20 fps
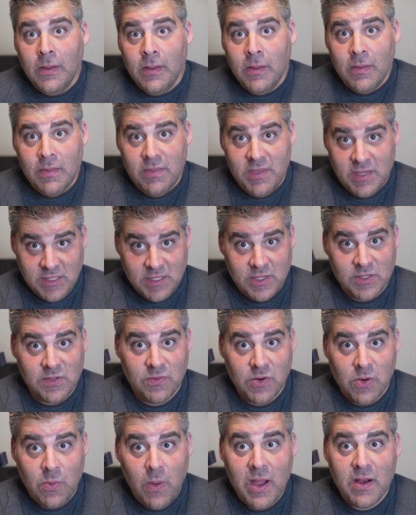This doesn't
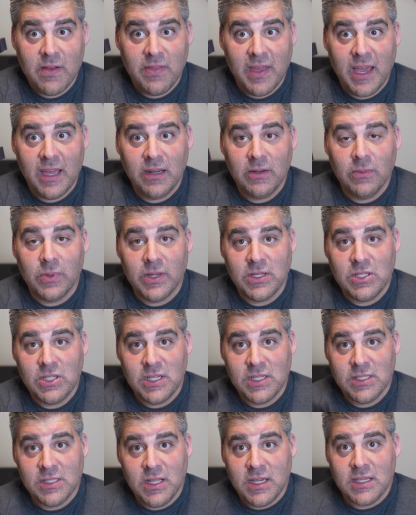require that, which
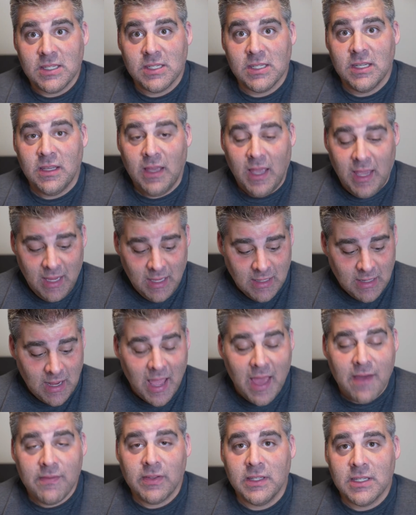is nice. And I
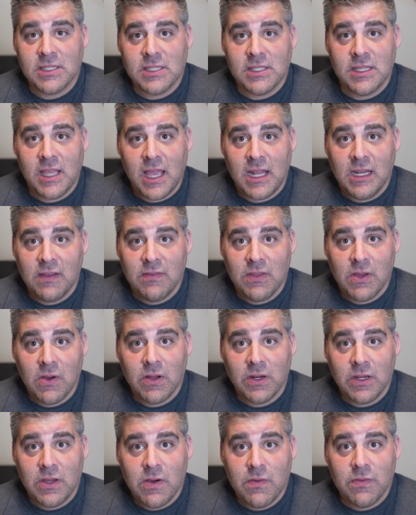haven't listened to any of the
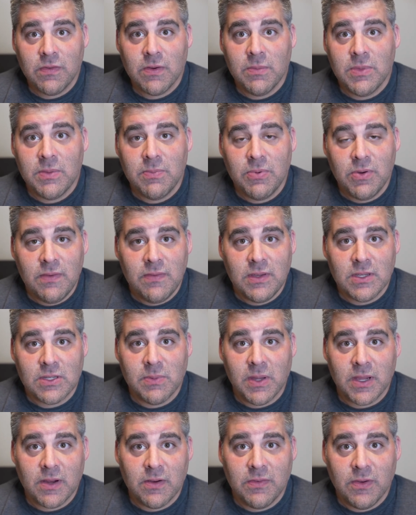audio from the previous
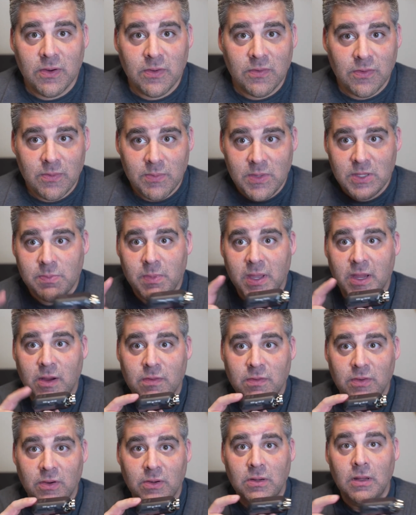microphone. From this
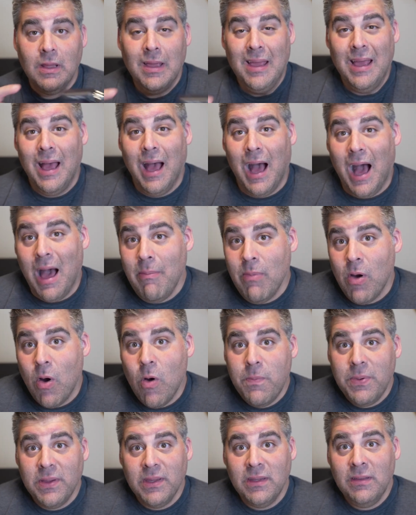microphone, I'm
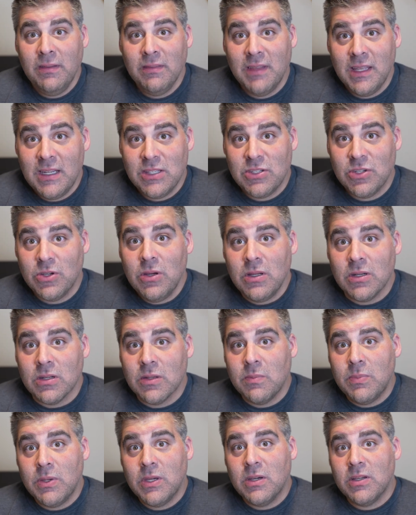hoping that it's good,
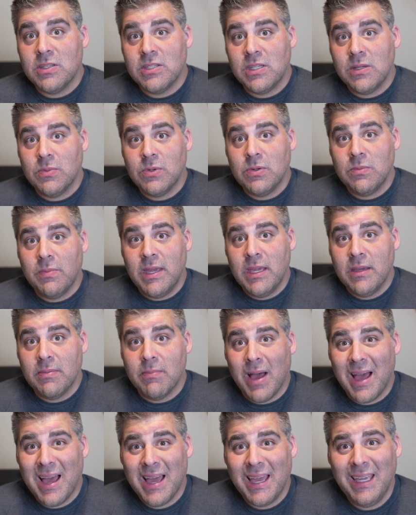because it will make
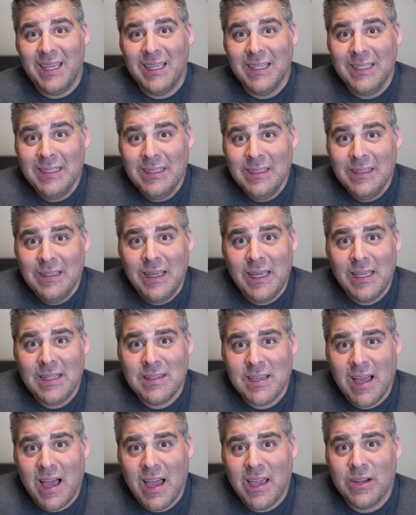my
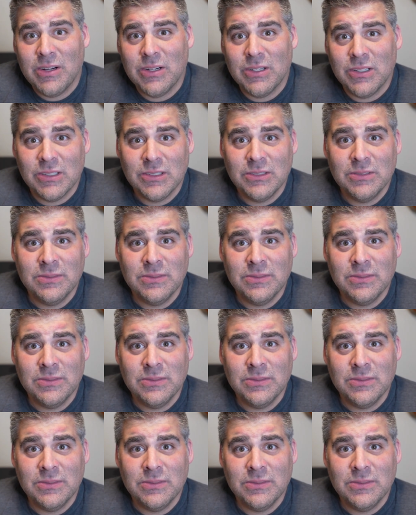entire